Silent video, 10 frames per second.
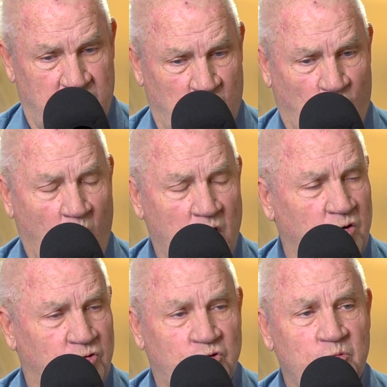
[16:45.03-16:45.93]
one
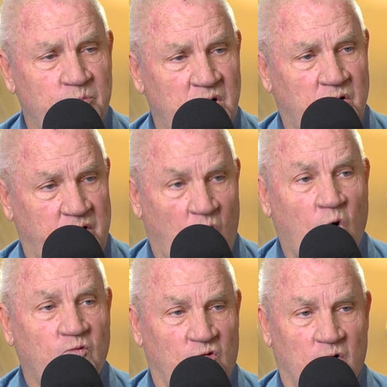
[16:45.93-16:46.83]
or two million,
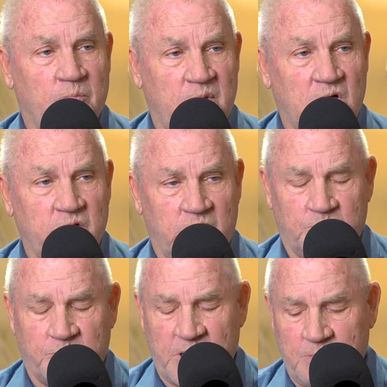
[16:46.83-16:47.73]
over a
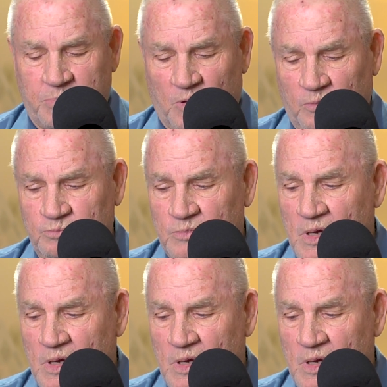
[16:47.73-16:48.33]
million people.